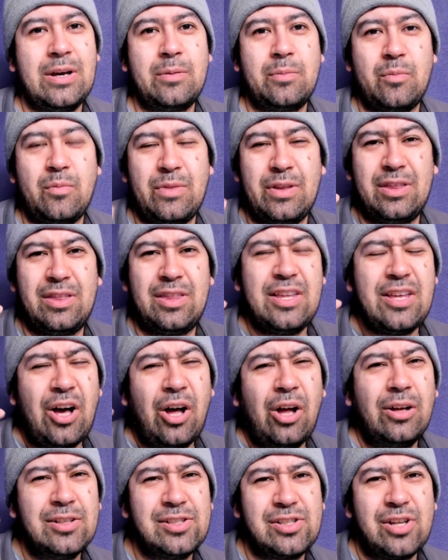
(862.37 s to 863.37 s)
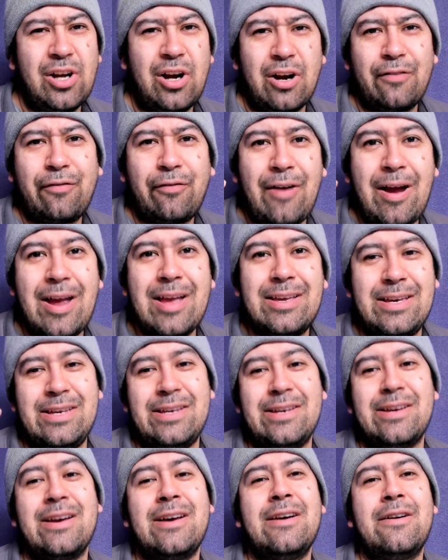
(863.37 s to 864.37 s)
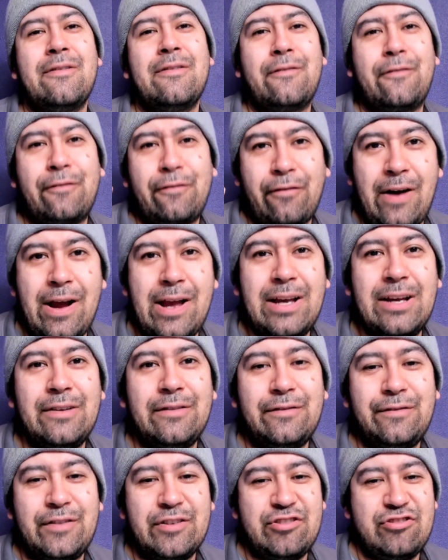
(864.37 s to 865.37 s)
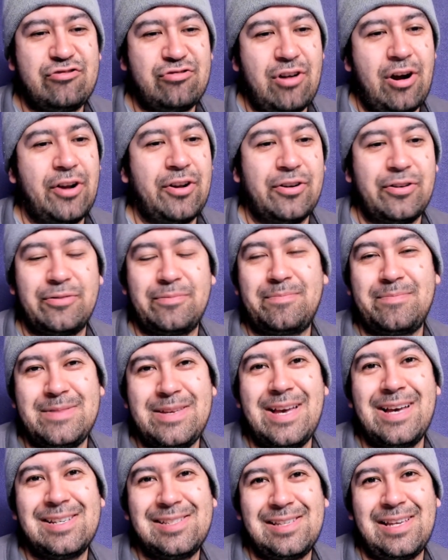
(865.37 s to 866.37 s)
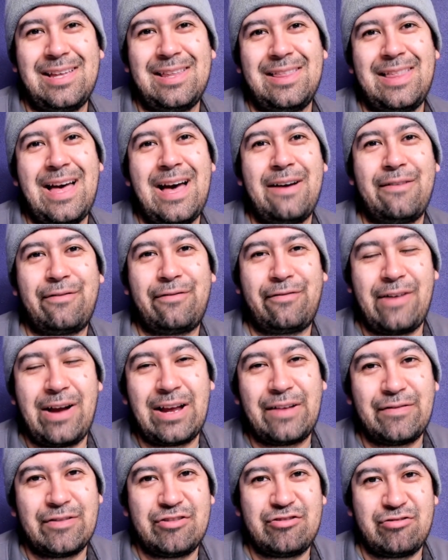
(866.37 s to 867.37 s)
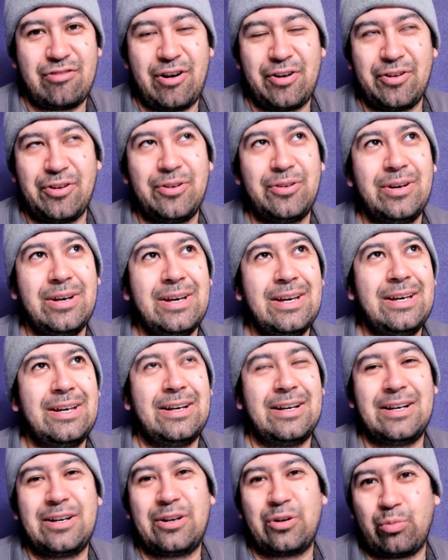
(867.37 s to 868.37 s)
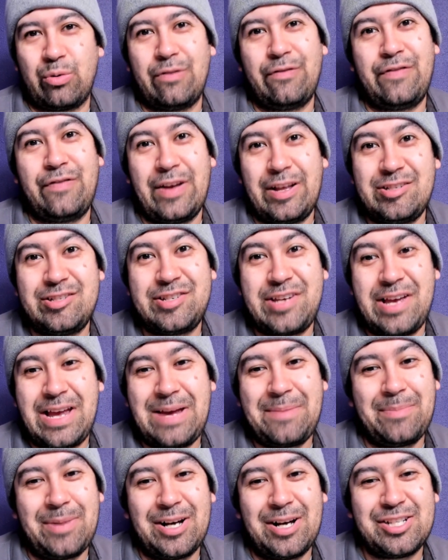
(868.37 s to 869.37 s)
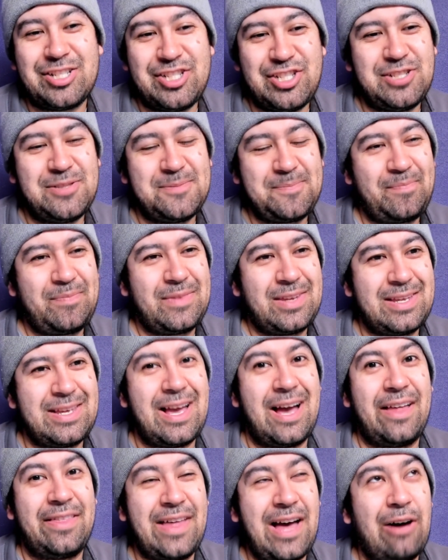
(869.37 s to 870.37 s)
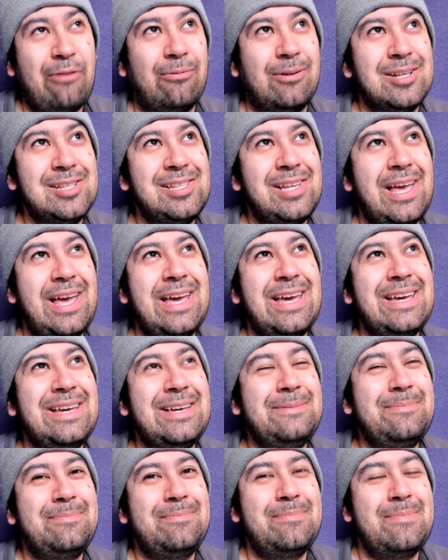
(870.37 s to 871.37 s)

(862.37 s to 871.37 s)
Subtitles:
the all-star Frankie. Frank Vetrano. Yes, that Frank Vetrano. Revenge game much? Yeah, that was a